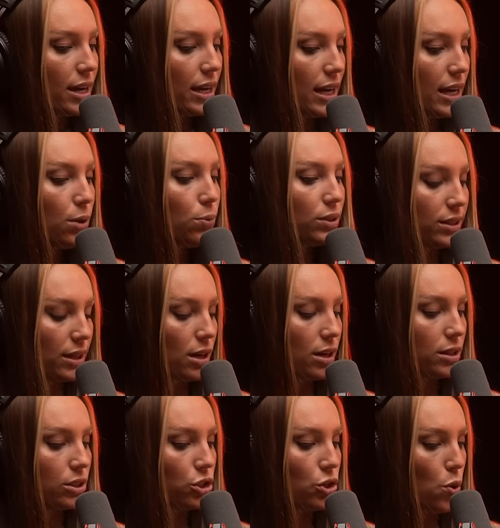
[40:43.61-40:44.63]
He was
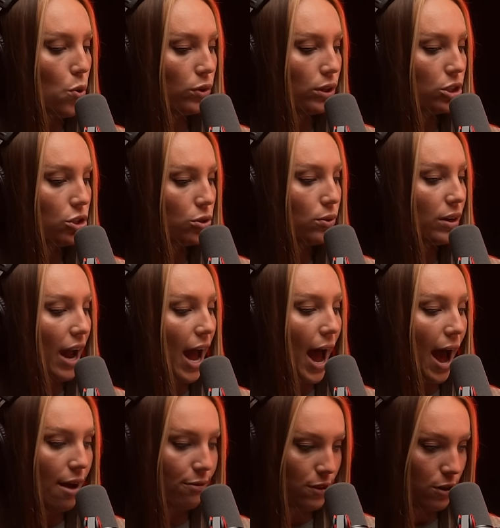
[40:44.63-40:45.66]
sentenced to only
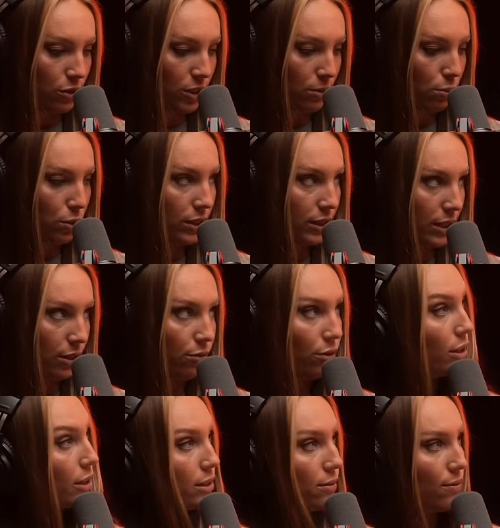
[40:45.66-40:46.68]
2.5 years in prison for
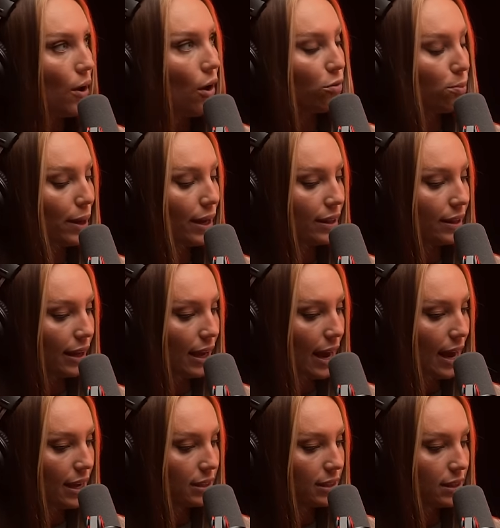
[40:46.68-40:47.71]
his involvement in the
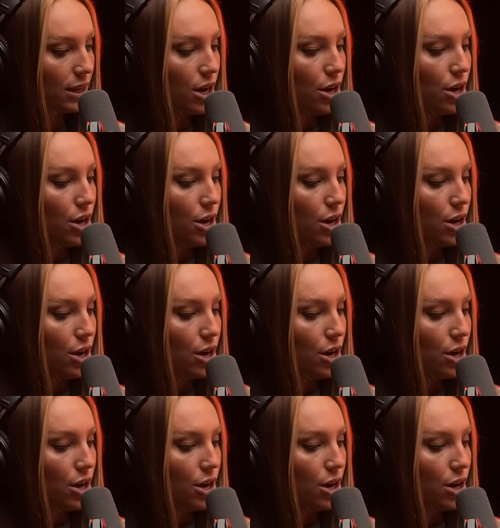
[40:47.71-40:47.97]
case.